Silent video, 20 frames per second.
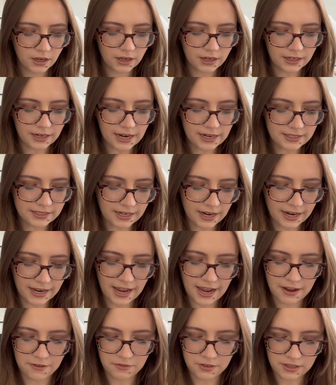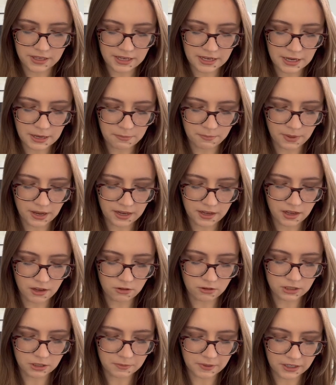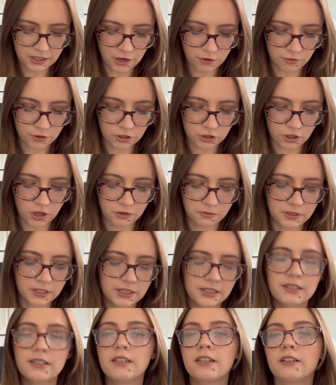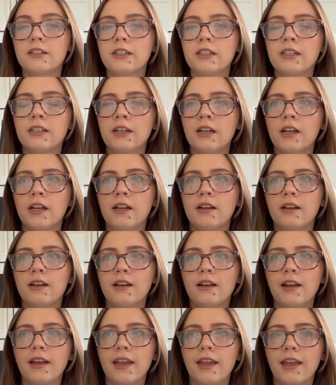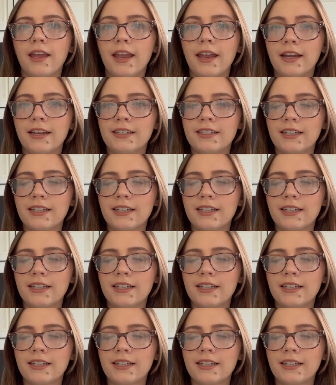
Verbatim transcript: Next, I have the Becca Ultimate Coverage Longwear Concealer, and